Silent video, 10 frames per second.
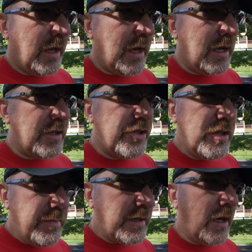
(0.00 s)
Uh, it
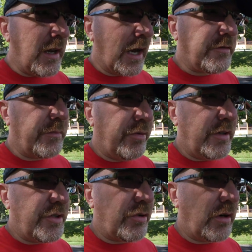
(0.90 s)
should be done actually
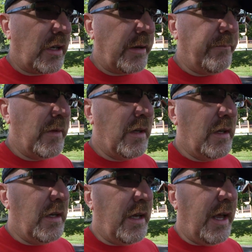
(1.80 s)
pretty shortly.
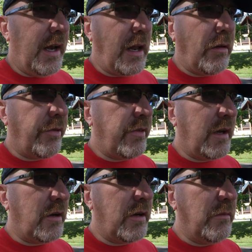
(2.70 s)
And I don't
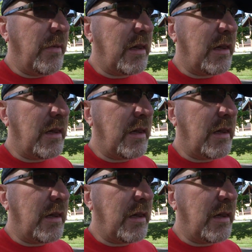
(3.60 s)
think my